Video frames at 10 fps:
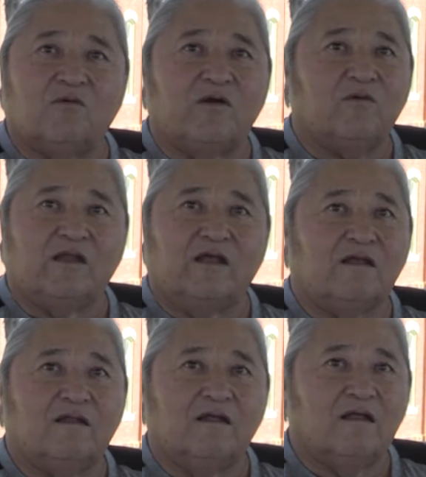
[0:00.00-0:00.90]
the way we
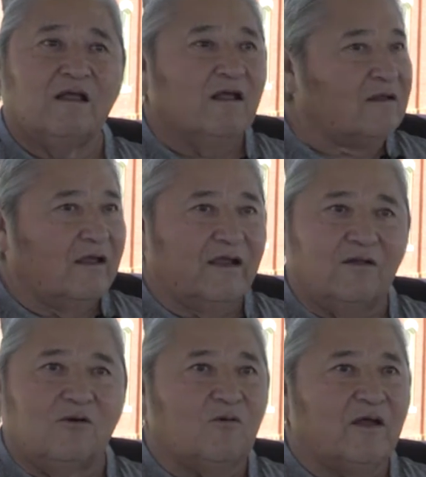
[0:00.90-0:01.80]
did. There ain't
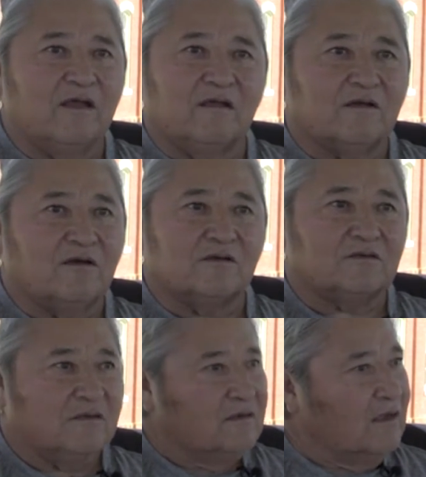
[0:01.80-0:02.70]
no way, because,
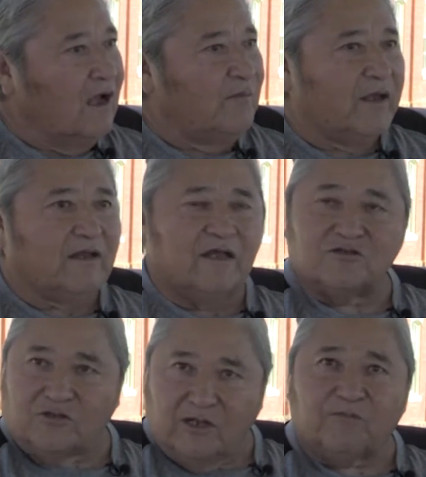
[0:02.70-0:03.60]
I mean,
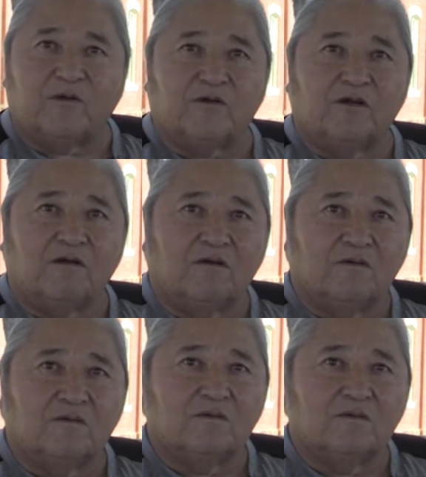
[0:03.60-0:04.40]
it's different, you know.